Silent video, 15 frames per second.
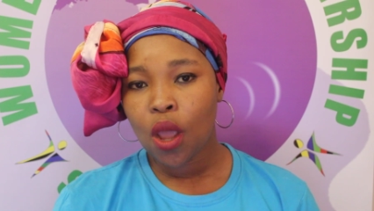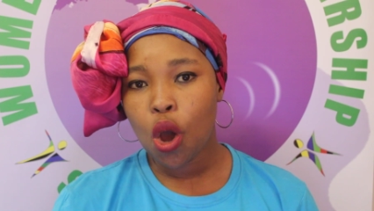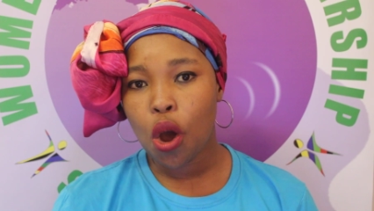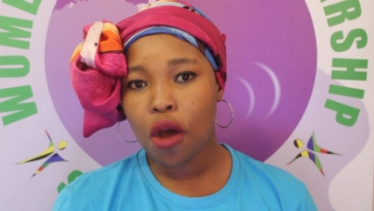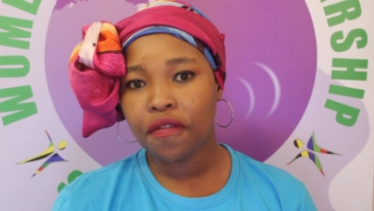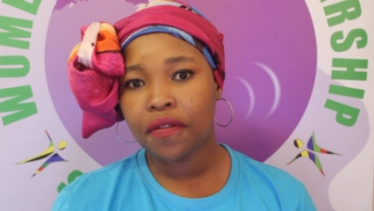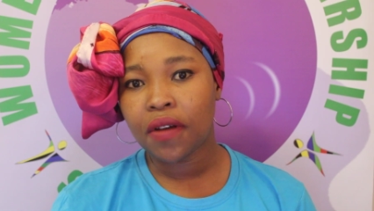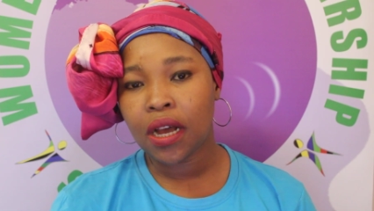
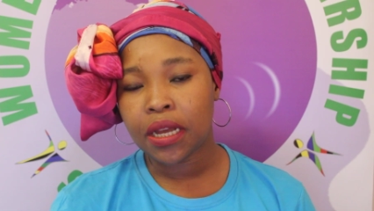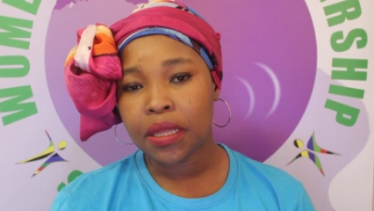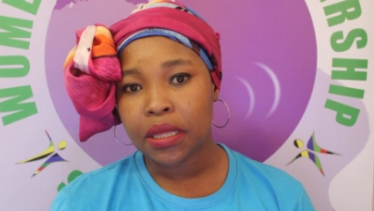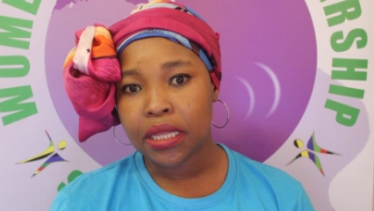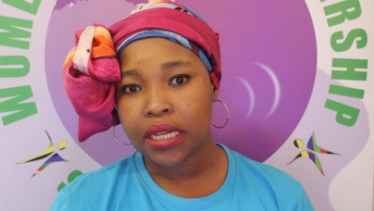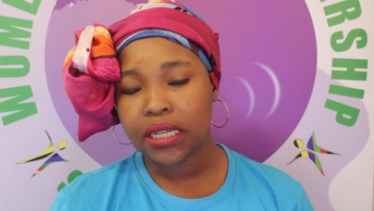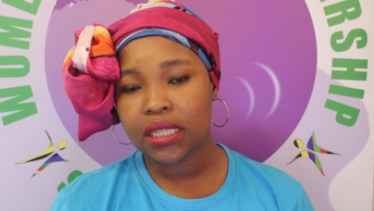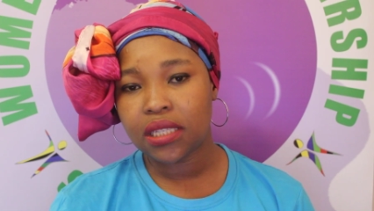of uh,
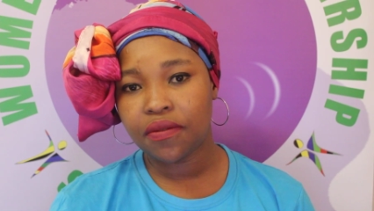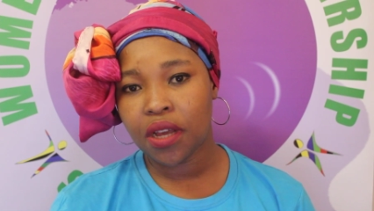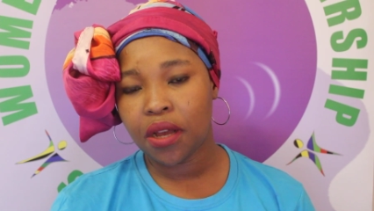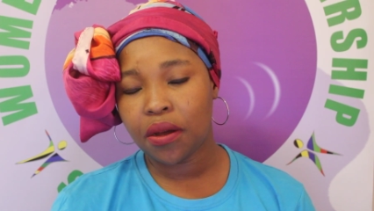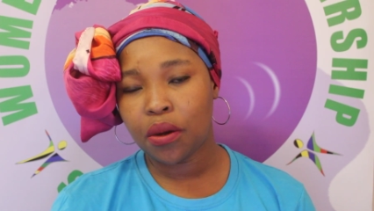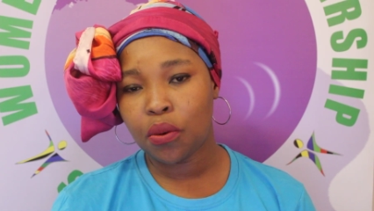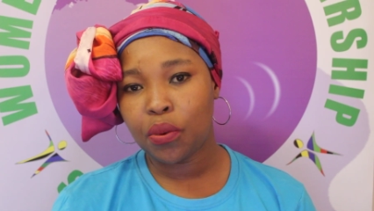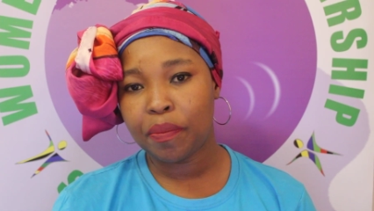these
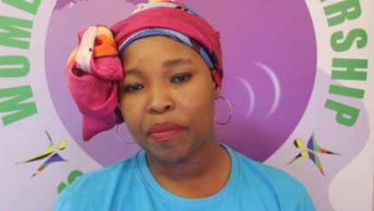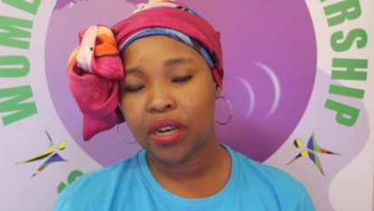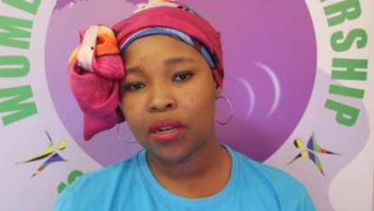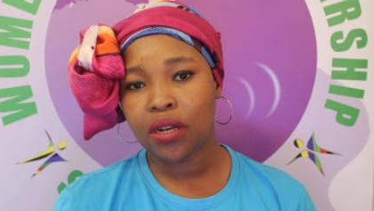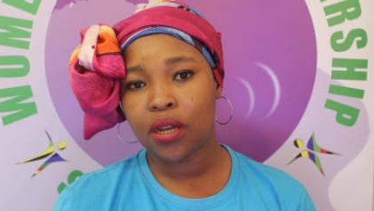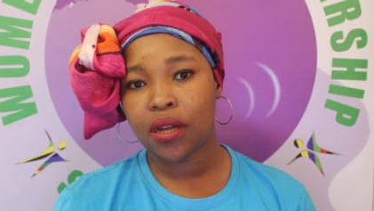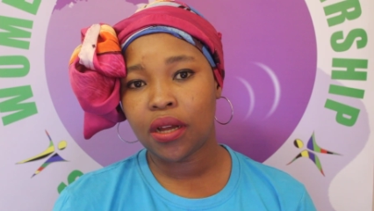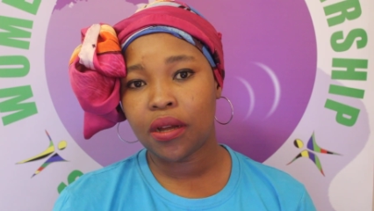uh,
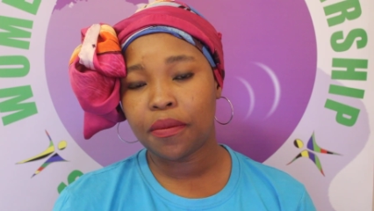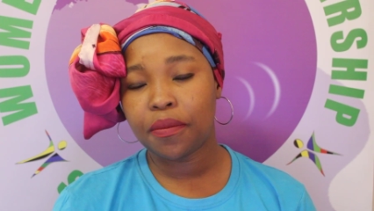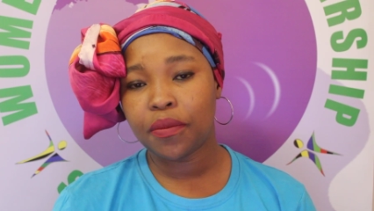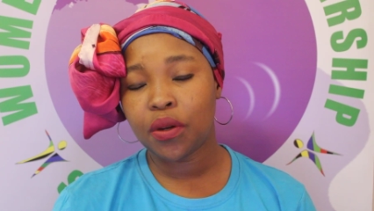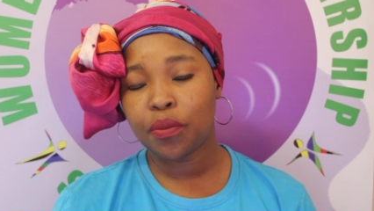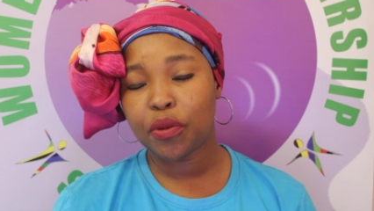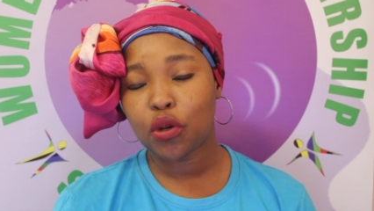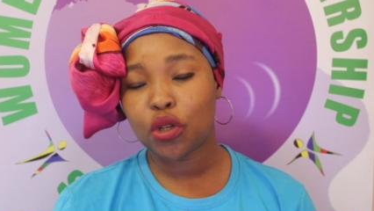women
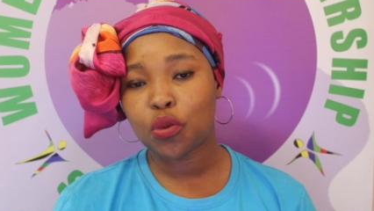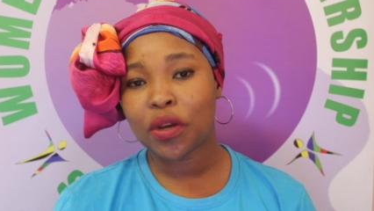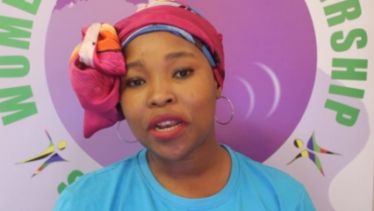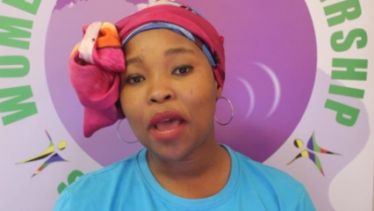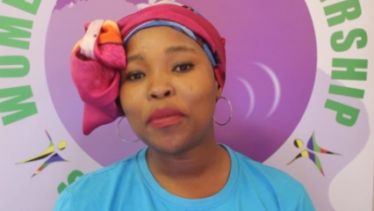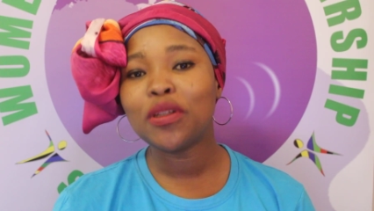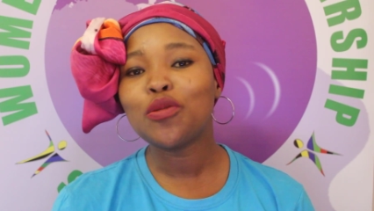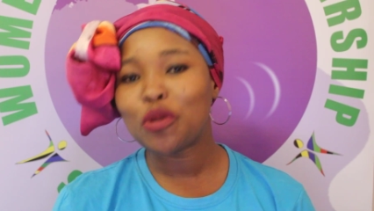um, because what
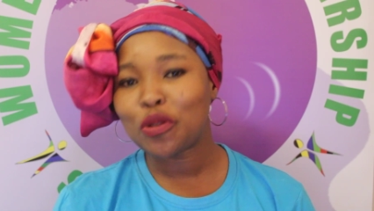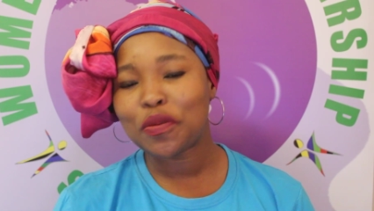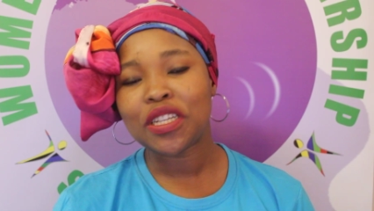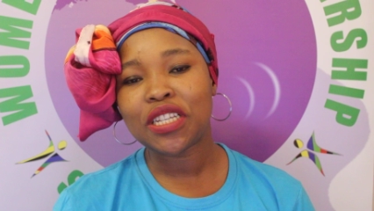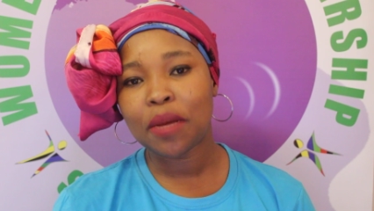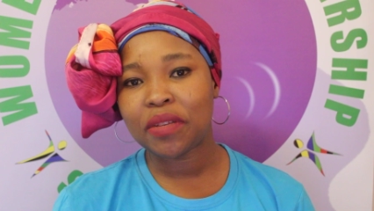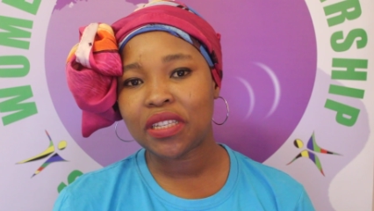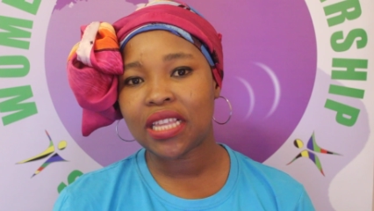happens most of the
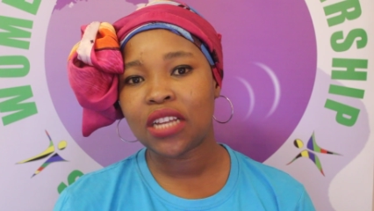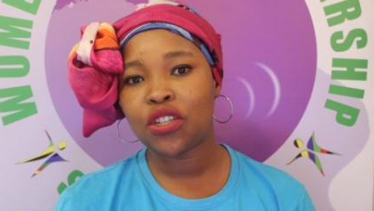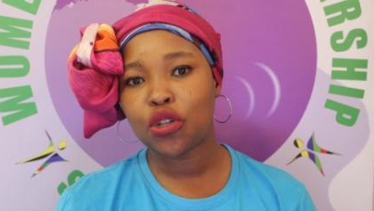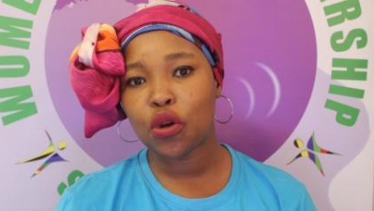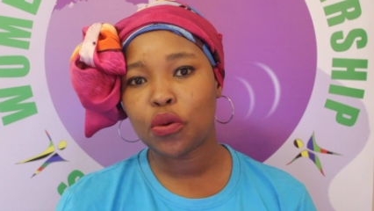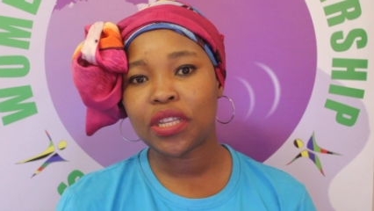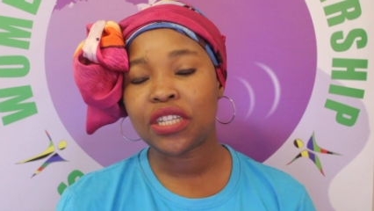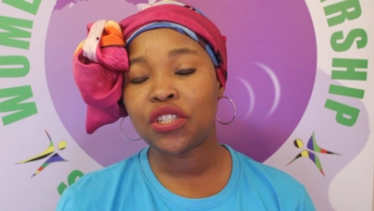time is that you
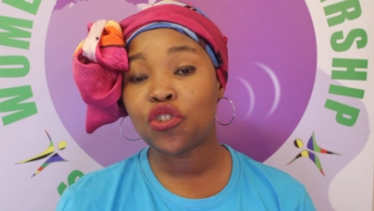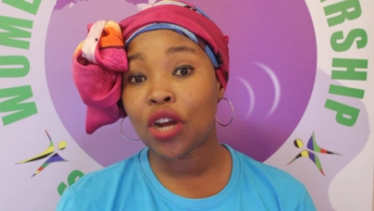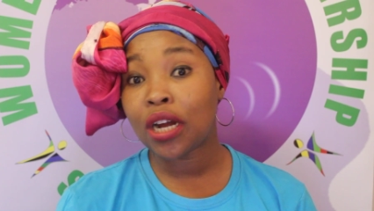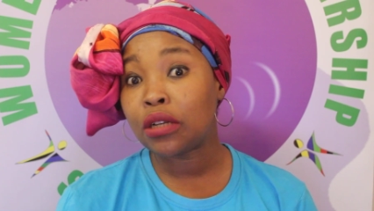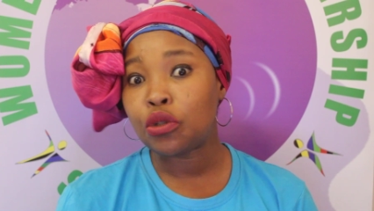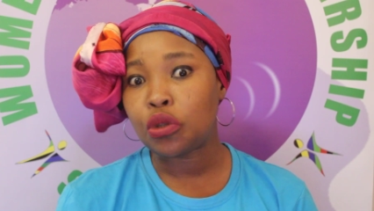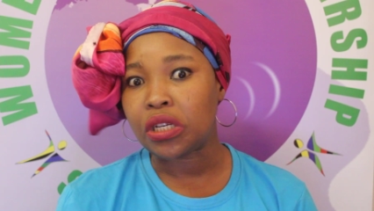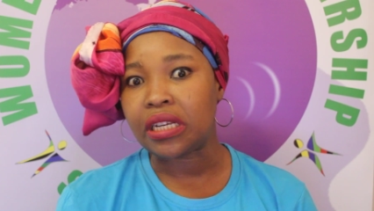know they
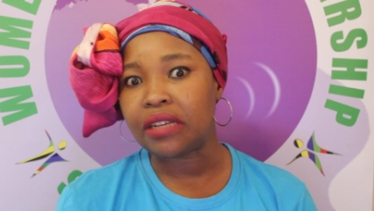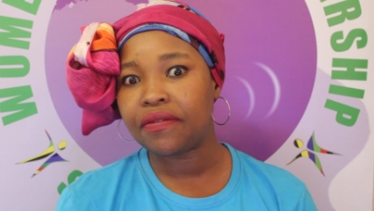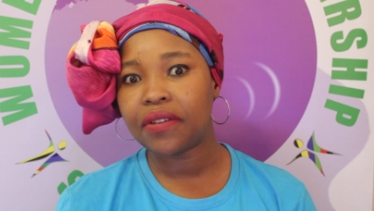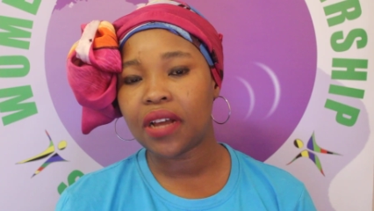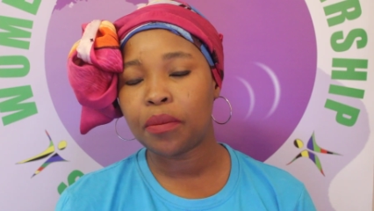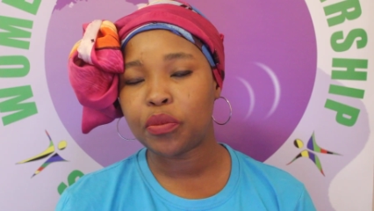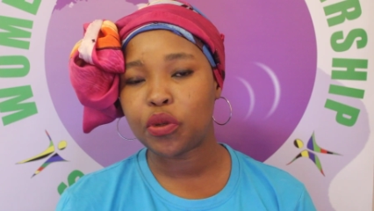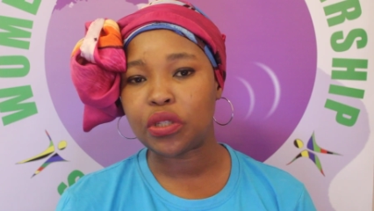struggle to leave
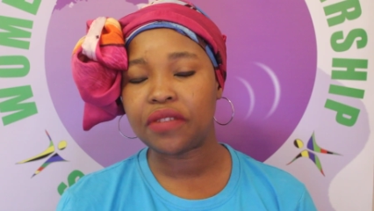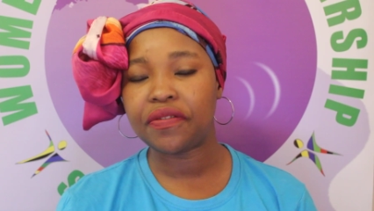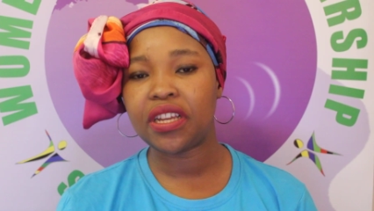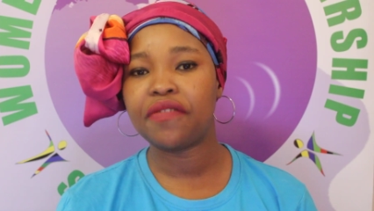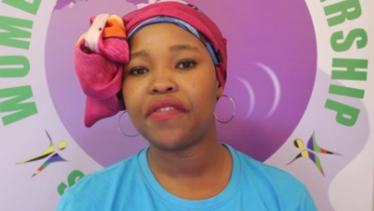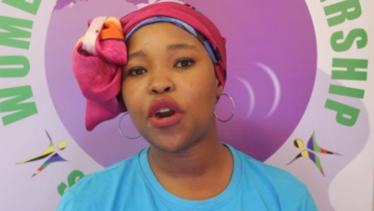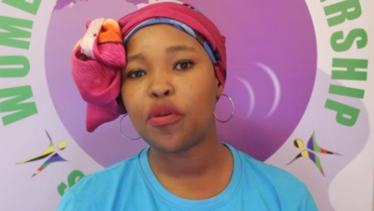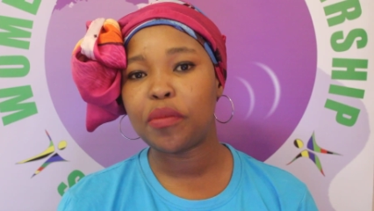abusive
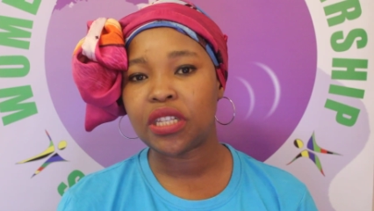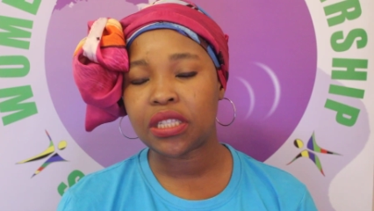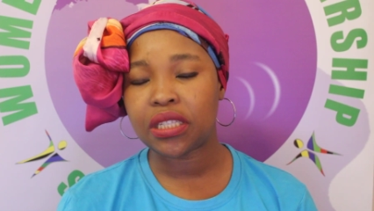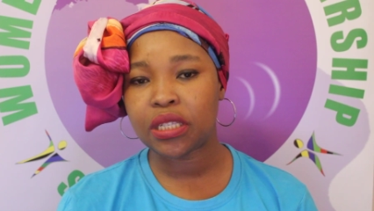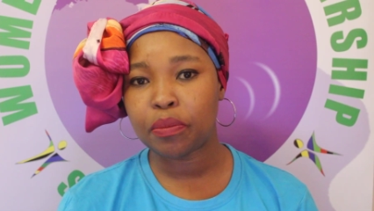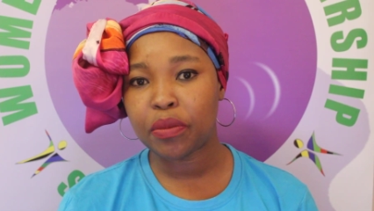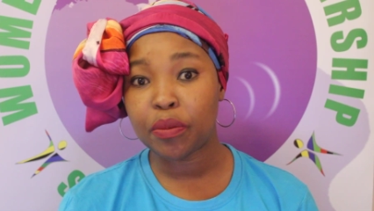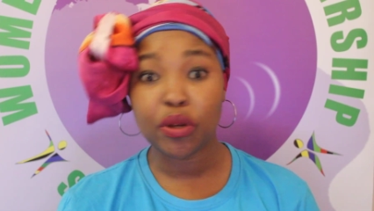environments
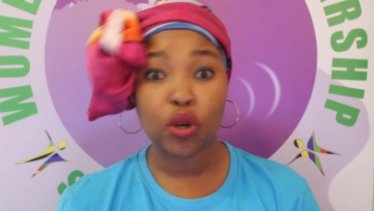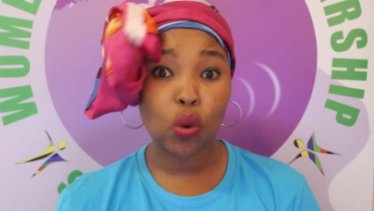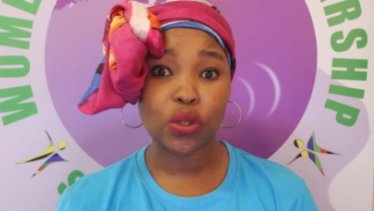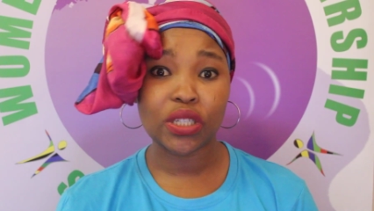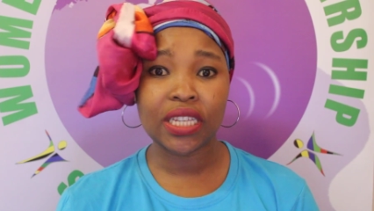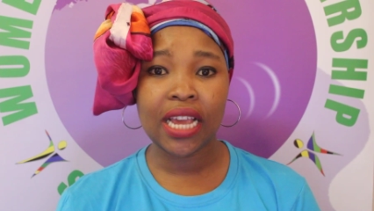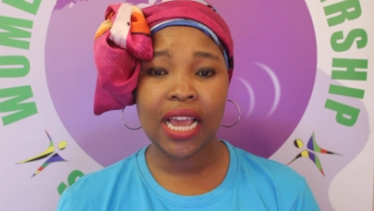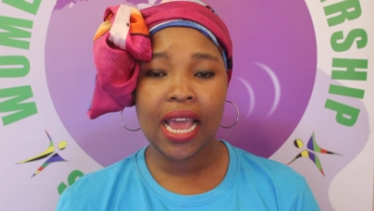simply
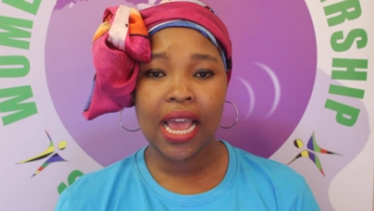because